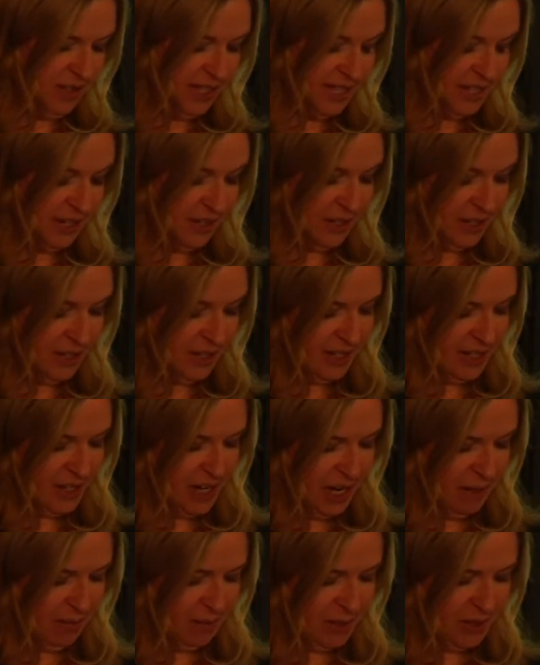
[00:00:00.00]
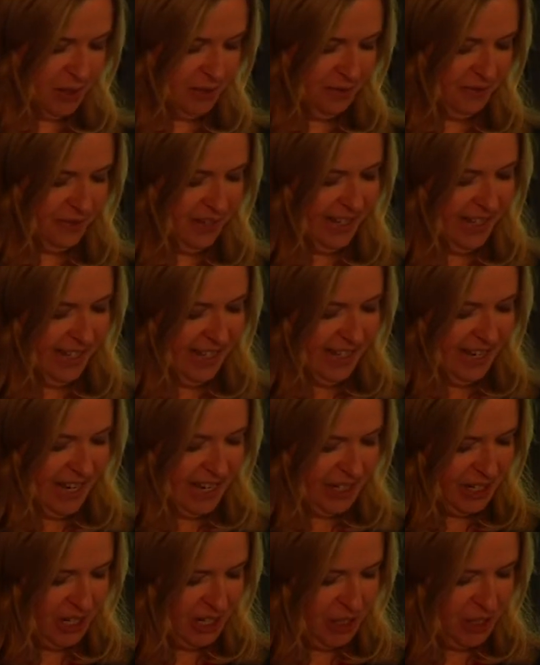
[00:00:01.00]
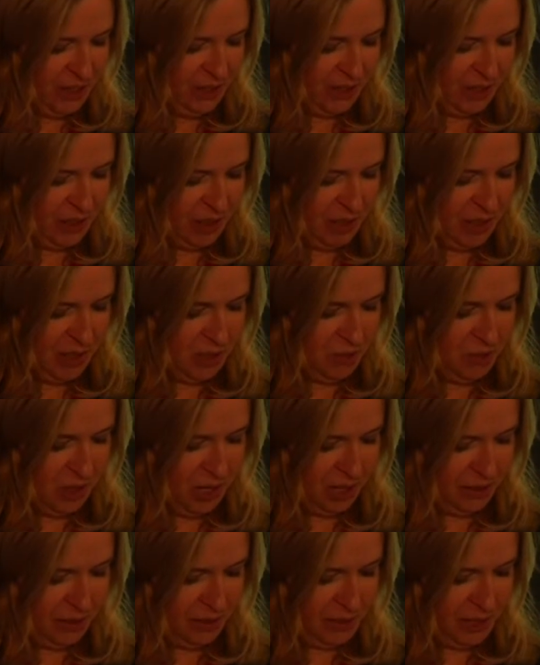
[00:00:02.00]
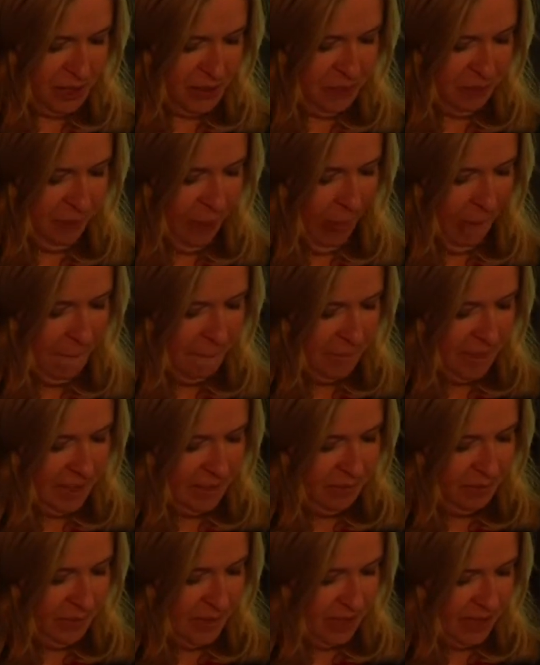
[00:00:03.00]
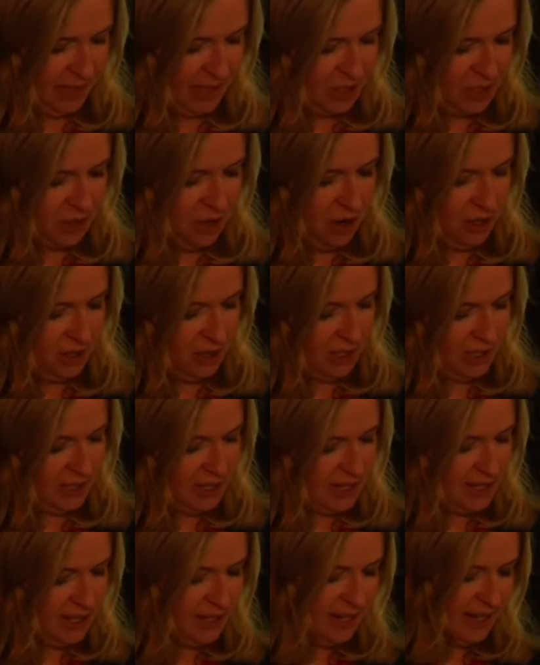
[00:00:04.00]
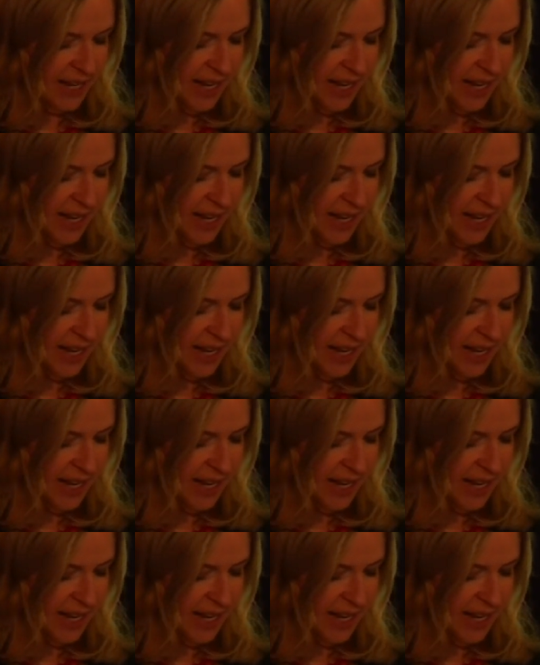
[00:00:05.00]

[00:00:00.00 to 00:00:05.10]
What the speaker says: leaders in terms of agri-tourism in the world. In Scotland,